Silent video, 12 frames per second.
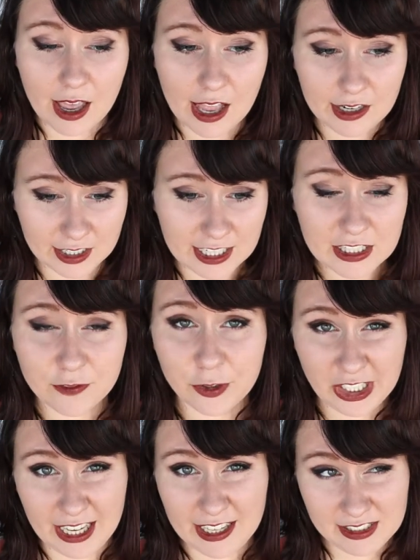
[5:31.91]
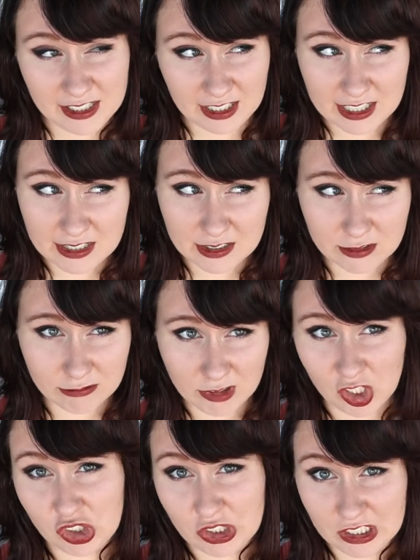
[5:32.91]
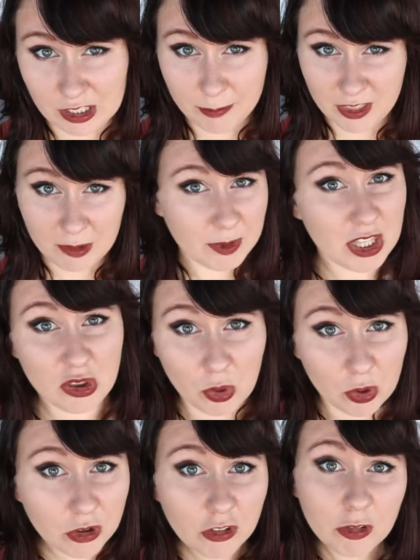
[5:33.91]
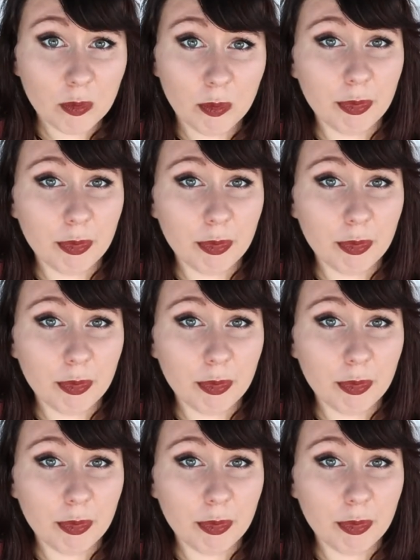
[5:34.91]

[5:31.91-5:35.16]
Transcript: And as for cats, I guess they just keep them indoors,